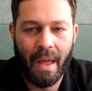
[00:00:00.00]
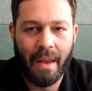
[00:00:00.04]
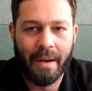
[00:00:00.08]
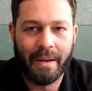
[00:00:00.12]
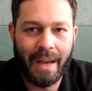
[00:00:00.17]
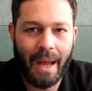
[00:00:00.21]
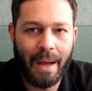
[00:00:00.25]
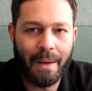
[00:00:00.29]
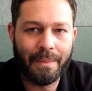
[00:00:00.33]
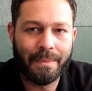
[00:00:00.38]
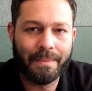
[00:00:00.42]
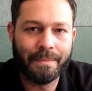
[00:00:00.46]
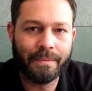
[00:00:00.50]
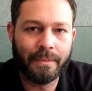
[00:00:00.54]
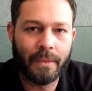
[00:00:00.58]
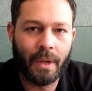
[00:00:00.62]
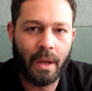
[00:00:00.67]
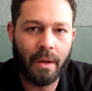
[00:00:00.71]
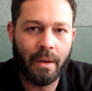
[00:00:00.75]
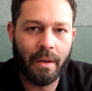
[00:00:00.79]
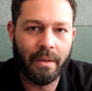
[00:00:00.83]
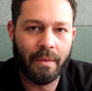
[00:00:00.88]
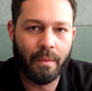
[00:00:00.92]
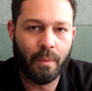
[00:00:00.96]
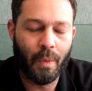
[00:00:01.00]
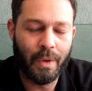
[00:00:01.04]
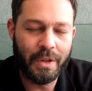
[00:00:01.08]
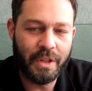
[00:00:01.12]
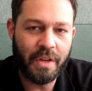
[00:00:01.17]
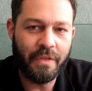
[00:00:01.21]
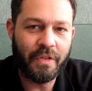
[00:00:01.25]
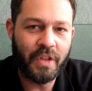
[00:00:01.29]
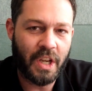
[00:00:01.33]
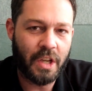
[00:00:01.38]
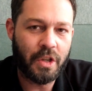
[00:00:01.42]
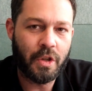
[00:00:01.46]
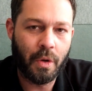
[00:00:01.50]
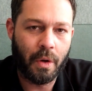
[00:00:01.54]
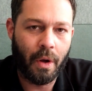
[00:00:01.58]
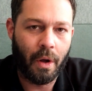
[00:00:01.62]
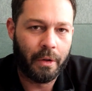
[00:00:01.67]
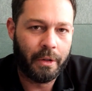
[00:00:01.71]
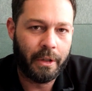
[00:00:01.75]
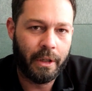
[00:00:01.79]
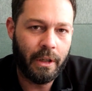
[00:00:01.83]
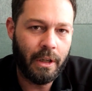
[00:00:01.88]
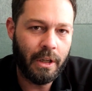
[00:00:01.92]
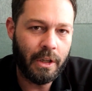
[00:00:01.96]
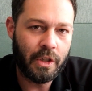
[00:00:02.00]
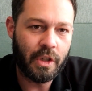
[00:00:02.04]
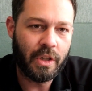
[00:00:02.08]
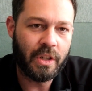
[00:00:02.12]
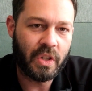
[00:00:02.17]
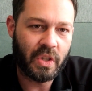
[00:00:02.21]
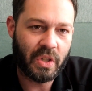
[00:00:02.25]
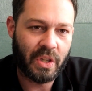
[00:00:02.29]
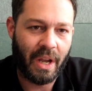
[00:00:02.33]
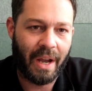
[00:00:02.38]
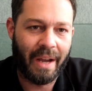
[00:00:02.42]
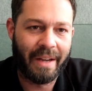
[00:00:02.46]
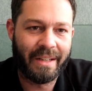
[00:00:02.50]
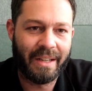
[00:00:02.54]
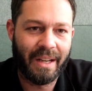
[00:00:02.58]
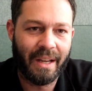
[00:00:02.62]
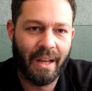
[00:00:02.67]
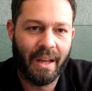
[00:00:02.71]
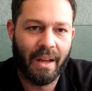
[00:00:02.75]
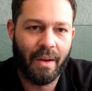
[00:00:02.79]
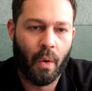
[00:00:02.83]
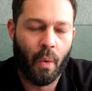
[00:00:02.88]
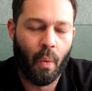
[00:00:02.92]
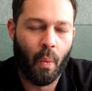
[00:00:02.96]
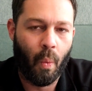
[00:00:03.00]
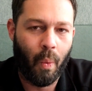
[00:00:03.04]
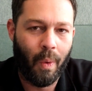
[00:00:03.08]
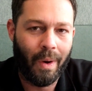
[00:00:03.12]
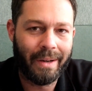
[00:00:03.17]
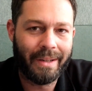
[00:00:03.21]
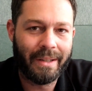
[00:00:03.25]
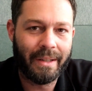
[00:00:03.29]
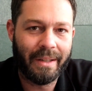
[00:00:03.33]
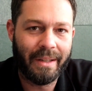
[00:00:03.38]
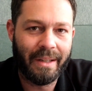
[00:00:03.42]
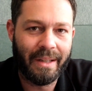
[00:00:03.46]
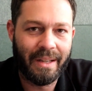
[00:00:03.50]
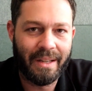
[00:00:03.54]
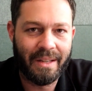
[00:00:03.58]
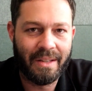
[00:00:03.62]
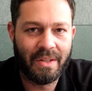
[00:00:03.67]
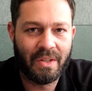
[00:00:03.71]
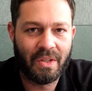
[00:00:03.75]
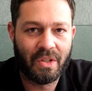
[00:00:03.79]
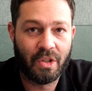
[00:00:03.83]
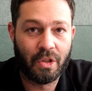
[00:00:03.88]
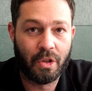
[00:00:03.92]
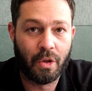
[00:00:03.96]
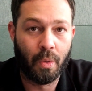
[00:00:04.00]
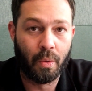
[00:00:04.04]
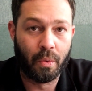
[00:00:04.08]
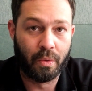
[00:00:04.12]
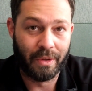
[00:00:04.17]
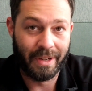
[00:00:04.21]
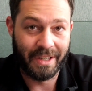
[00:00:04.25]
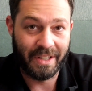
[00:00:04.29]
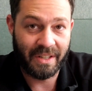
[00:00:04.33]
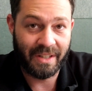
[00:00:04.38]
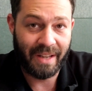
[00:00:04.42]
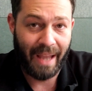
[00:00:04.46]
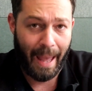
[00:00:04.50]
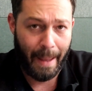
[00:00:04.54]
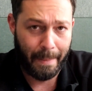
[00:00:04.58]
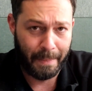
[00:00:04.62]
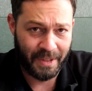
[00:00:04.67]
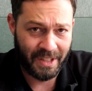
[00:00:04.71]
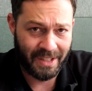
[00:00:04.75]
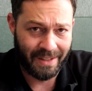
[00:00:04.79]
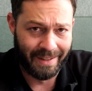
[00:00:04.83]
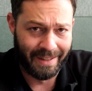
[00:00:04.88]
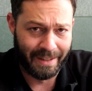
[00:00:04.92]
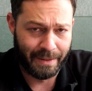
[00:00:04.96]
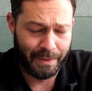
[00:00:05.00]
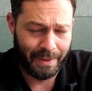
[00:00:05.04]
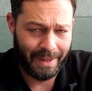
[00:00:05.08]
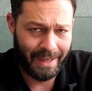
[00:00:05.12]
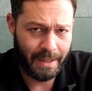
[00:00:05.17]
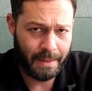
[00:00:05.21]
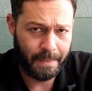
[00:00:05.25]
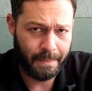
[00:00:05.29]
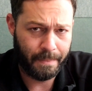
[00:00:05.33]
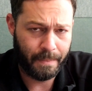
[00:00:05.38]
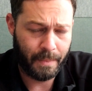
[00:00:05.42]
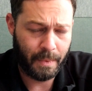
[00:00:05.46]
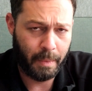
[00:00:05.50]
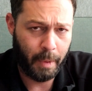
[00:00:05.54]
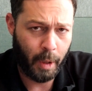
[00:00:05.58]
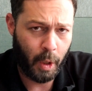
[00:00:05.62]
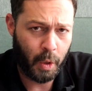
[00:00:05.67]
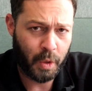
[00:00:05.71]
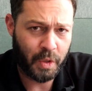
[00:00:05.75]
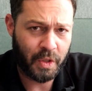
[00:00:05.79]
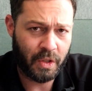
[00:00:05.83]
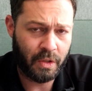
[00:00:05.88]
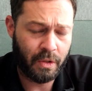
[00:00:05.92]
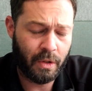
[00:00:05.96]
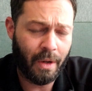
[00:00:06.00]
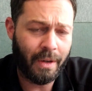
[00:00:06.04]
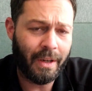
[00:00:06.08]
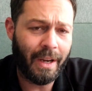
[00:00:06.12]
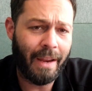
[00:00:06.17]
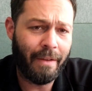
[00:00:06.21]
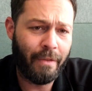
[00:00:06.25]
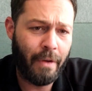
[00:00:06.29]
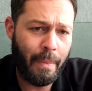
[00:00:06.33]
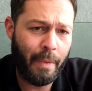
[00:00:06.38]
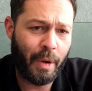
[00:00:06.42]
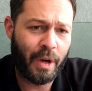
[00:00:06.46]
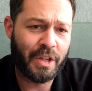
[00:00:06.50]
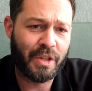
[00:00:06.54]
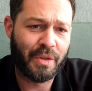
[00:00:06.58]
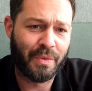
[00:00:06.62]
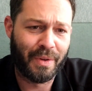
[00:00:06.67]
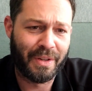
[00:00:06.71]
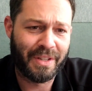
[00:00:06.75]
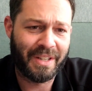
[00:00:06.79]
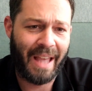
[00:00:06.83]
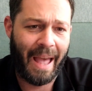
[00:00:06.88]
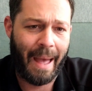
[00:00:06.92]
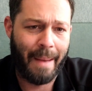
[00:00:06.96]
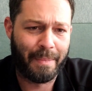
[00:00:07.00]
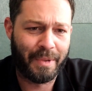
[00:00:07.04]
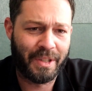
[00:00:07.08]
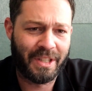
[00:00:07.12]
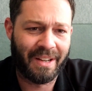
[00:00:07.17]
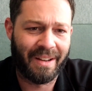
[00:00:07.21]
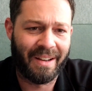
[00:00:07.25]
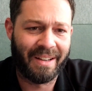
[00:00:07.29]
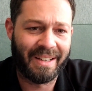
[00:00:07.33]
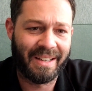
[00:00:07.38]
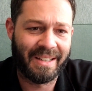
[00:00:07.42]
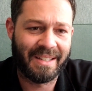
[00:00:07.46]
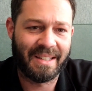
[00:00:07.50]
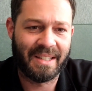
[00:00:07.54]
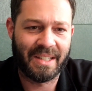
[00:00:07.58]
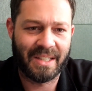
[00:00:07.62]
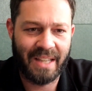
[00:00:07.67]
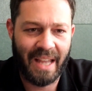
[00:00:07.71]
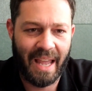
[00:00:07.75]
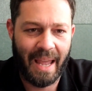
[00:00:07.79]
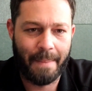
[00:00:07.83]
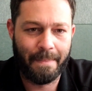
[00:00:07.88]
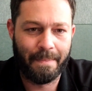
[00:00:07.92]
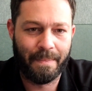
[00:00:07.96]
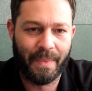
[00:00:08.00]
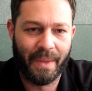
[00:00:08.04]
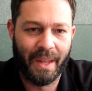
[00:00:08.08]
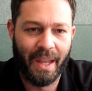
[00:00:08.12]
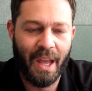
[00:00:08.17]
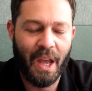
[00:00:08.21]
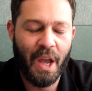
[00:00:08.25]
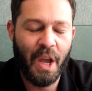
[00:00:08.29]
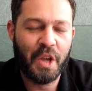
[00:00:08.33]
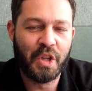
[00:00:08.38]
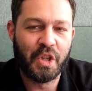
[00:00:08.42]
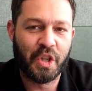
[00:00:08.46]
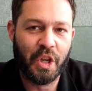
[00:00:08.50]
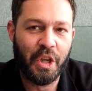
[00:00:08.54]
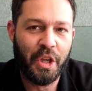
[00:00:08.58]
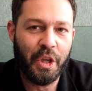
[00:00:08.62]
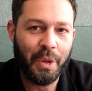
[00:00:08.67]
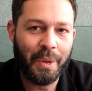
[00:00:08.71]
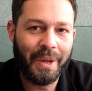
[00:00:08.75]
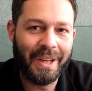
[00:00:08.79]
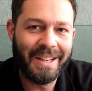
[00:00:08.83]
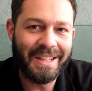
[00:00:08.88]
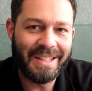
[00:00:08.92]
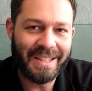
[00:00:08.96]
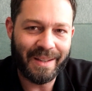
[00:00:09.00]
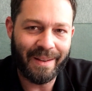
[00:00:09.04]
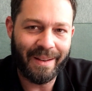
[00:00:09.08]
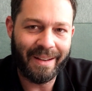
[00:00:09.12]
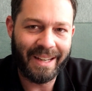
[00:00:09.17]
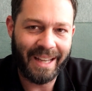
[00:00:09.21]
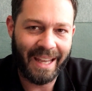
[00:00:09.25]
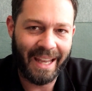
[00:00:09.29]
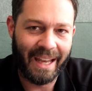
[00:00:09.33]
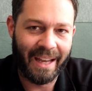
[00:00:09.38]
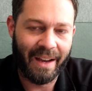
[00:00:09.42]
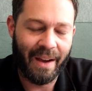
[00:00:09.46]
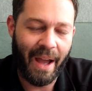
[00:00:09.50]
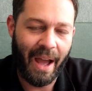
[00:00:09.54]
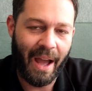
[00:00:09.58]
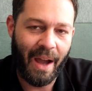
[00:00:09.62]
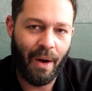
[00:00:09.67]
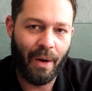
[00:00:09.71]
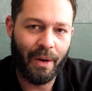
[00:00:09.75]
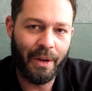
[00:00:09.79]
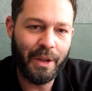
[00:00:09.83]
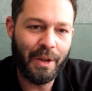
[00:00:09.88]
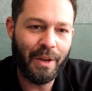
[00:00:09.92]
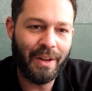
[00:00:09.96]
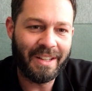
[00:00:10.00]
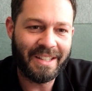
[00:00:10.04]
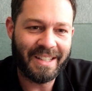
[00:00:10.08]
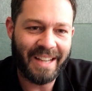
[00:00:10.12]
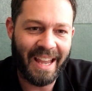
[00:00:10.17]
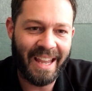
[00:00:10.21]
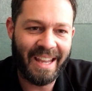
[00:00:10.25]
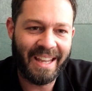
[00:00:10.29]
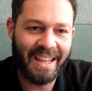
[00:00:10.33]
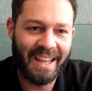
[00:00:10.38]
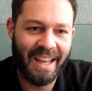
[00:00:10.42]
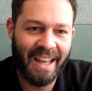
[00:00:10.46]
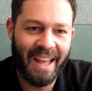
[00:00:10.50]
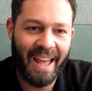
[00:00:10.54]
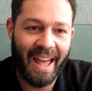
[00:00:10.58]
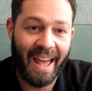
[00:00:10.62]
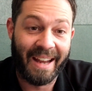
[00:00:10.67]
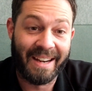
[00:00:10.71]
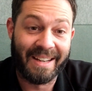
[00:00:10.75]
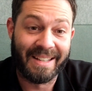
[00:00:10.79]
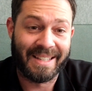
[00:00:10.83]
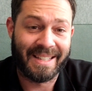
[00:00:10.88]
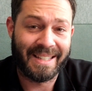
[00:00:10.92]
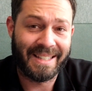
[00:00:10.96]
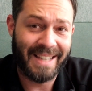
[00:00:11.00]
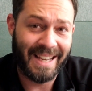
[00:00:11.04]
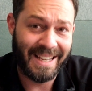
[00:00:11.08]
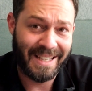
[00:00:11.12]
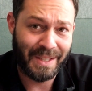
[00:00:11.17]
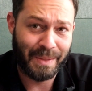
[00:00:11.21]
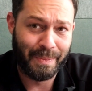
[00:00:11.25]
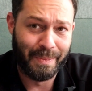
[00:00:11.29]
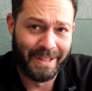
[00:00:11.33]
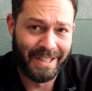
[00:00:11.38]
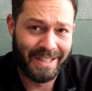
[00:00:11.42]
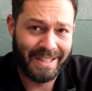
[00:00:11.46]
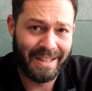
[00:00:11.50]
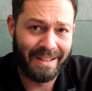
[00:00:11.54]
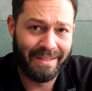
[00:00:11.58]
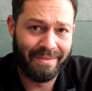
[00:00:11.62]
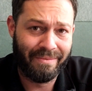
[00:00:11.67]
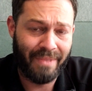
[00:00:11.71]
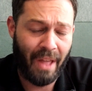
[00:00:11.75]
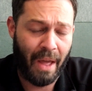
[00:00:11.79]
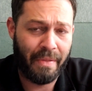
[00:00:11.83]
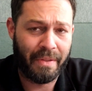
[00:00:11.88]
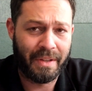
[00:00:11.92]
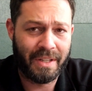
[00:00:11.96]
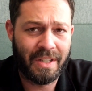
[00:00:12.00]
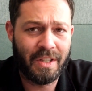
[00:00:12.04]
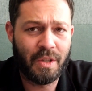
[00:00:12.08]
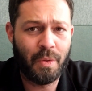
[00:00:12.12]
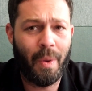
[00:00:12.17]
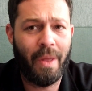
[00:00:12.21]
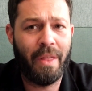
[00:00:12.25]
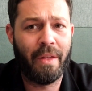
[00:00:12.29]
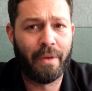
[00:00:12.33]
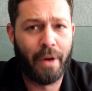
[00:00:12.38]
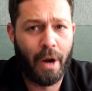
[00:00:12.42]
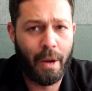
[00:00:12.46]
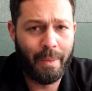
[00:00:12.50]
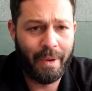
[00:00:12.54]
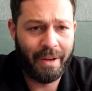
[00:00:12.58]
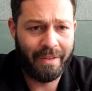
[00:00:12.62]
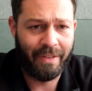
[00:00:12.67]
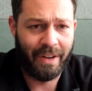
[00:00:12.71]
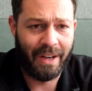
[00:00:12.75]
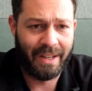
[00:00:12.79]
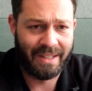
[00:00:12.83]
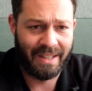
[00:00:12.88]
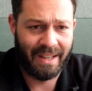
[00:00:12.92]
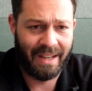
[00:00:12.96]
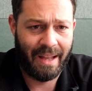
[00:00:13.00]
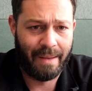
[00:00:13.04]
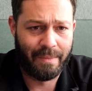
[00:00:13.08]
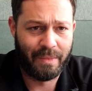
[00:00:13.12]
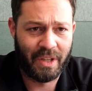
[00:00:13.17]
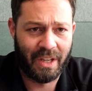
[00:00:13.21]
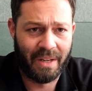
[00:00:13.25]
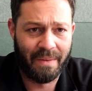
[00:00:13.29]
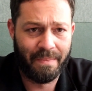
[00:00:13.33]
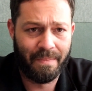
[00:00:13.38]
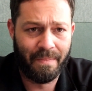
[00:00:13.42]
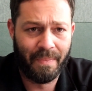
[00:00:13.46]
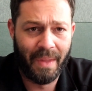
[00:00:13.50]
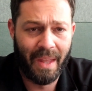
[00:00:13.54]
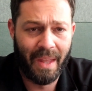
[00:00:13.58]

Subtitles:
Now, once you've set your goal, you need to decide what is your risk appetite, right? Because not everybody's risk appetite is the same. So you can decide here, are you going to take an assessment? Now, this is where the robo-advisor comes in.